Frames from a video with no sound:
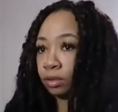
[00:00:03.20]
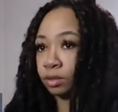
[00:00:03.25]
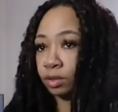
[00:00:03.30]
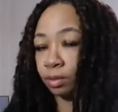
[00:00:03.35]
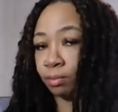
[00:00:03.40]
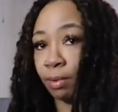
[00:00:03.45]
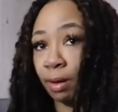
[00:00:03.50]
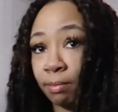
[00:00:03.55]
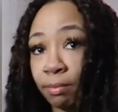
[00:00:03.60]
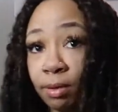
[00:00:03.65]

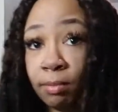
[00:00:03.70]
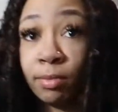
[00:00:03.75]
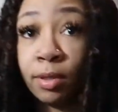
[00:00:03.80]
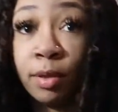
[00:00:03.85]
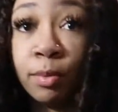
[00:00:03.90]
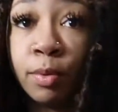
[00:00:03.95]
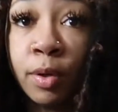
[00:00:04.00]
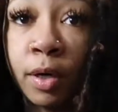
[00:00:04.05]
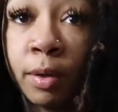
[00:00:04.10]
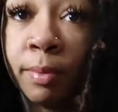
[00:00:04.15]
don't mind my
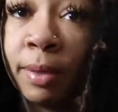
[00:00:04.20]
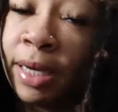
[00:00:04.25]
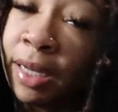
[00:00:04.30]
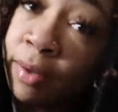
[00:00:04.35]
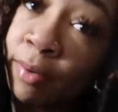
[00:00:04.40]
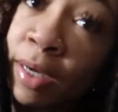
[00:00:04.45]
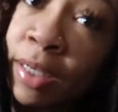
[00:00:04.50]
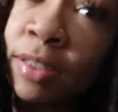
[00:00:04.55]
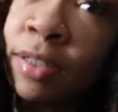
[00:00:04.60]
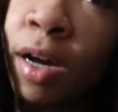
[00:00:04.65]
middle part but
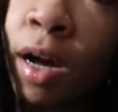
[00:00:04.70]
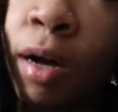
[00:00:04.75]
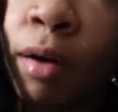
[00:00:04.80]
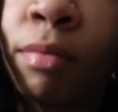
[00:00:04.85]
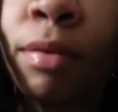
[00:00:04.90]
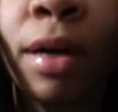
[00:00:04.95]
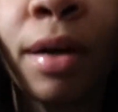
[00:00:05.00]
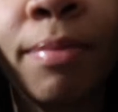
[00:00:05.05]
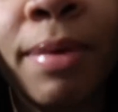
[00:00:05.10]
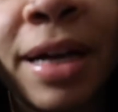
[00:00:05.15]
anyways y'all
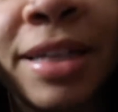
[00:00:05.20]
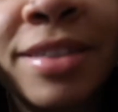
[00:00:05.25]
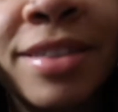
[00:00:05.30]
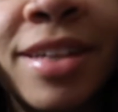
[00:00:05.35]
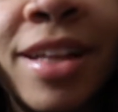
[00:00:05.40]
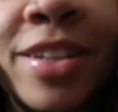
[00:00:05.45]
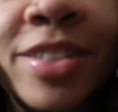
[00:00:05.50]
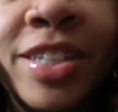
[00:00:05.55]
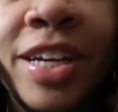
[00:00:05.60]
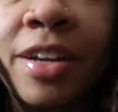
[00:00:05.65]
welcome back to
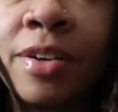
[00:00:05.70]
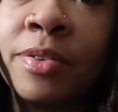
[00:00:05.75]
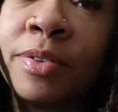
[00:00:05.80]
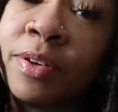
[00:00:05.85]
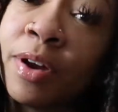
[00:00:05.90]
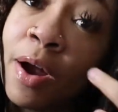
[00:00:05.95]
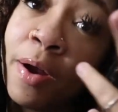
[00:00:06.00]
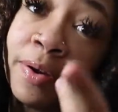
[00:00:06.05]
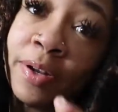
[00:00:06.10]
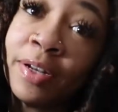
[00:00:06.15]
another channel you
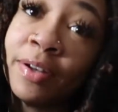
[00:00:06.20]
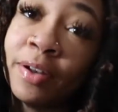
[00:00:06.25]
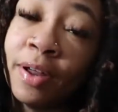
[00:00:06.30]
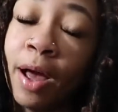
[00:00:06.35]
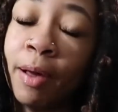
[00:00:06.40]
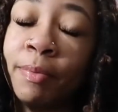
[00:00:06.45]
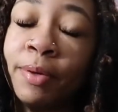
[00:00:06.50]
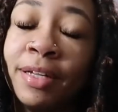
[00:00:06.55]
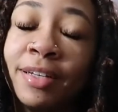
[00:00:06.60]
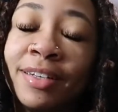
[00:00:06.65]
already
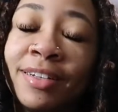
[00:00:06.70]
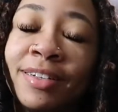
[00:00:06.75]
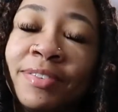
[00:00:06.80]
i mean